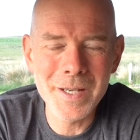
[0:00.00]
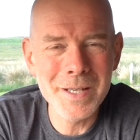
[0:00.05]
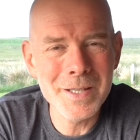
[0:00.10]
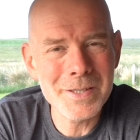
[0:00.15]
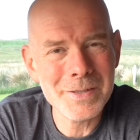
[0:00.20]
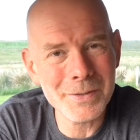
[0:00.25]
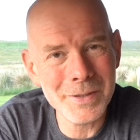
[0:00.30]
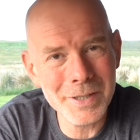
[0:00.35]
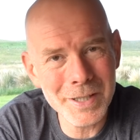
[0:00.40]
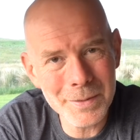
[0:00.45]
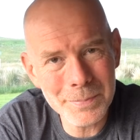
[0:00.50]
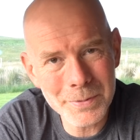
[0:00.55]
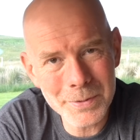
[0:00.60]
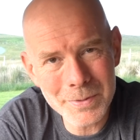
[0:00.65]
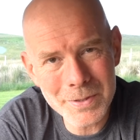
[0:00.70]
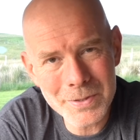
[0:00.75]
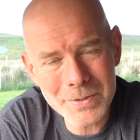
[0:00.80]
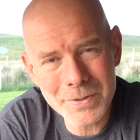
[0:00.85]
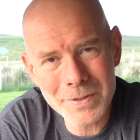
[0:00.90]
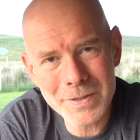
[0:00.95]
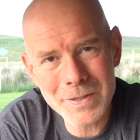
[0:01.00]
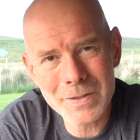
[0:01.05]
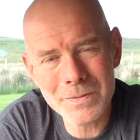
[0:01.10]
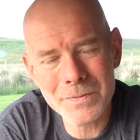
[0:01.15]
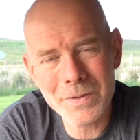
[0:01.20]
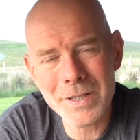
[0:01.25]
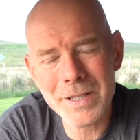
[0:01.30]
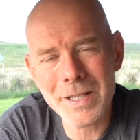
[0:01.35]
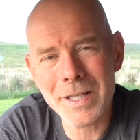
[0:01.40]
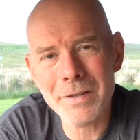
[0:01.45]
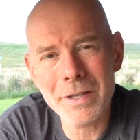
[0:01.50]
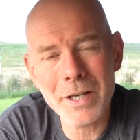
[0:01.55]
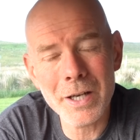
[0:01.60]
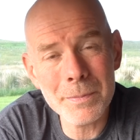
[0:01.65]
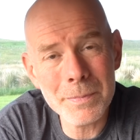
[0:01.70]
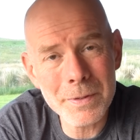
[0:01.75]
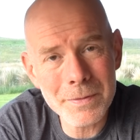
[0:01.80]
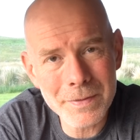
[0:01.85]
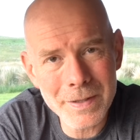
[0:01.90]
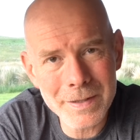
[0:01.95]
So I hope you enjoyed this video. I hope
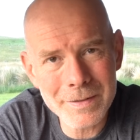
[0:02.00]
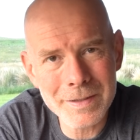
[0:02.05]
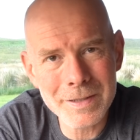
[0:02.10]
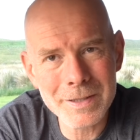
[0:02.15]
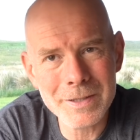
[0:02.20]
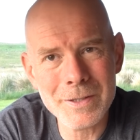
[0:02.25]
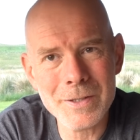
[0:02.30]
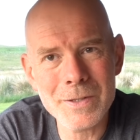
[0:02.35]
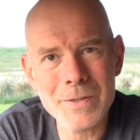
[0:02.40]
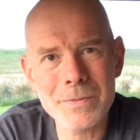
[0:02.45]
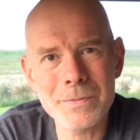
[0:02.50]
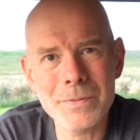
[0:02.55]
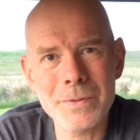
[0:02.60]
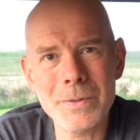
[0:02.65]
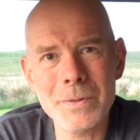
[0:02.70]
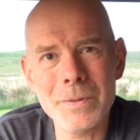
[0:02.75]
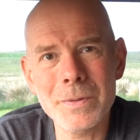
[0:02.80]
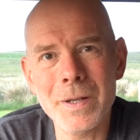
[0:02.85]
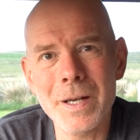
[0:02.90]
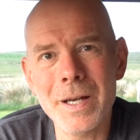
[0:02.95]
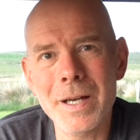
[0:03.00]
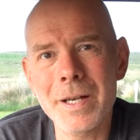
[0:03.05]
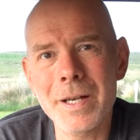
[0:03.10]
you found it useful.